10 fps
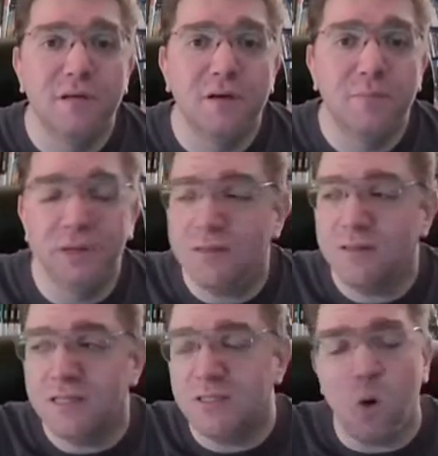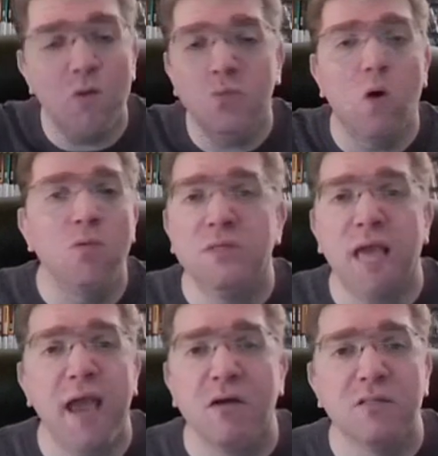but no one
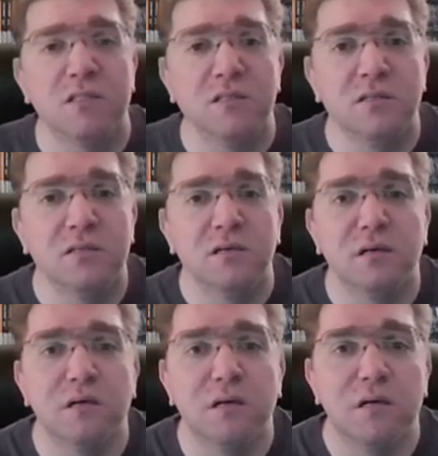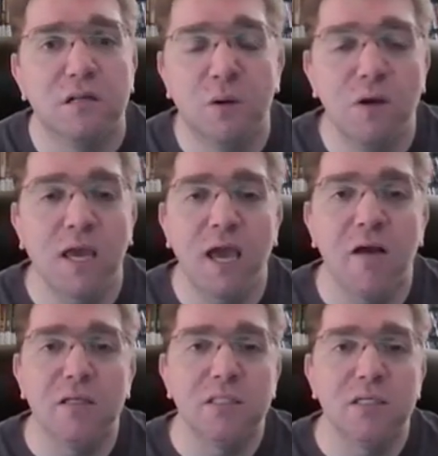cares. No one
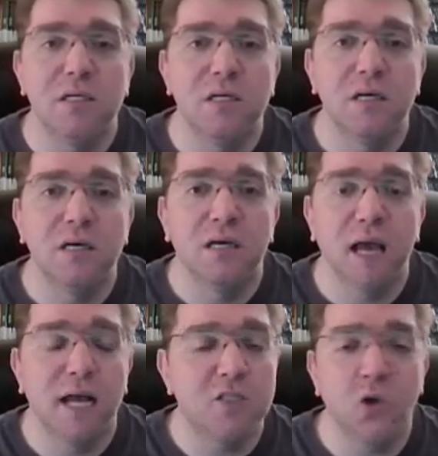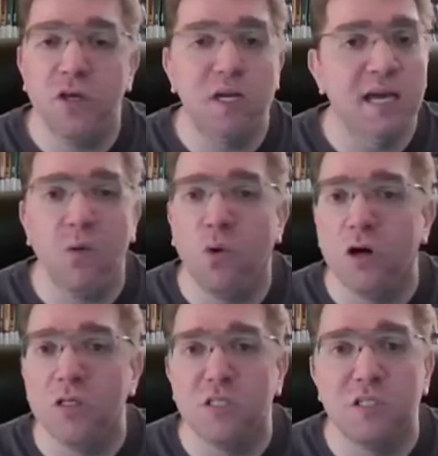cares. And it's only going to get
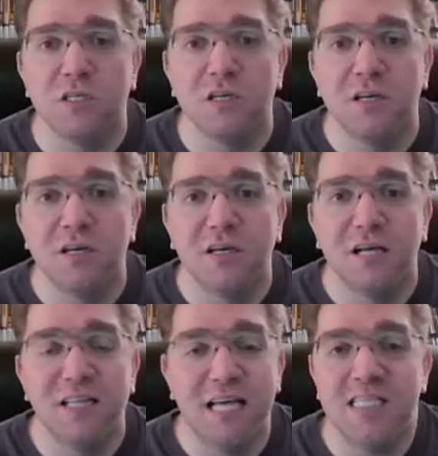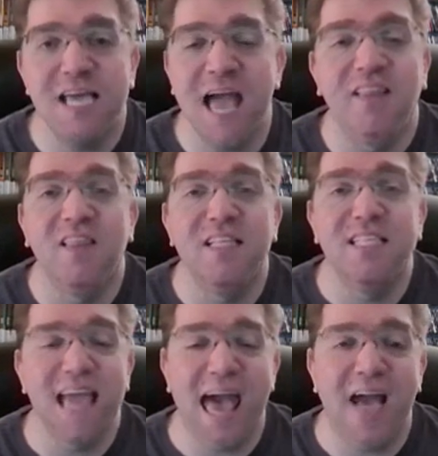worse. Leslie Headland's
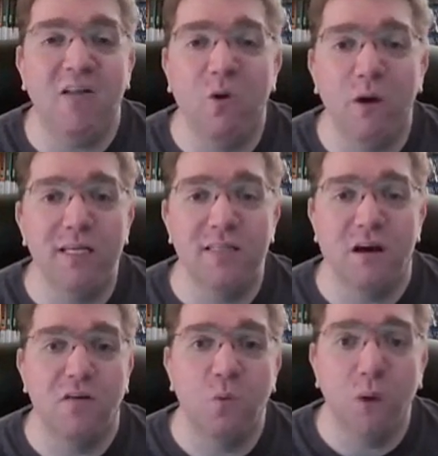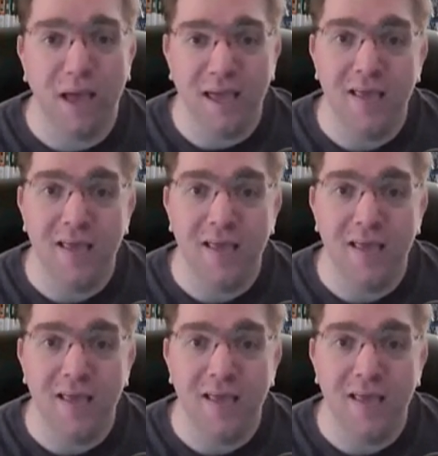The Acolyte is on the way.